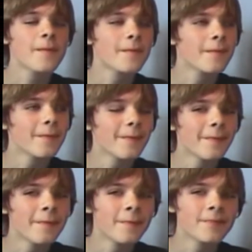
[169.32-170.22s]

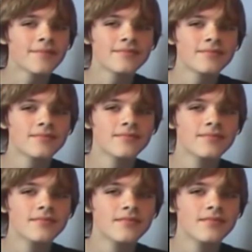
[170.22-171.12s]

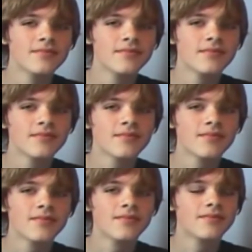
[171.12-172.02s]

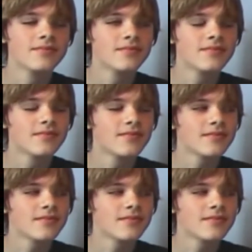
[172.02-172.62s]
(silent)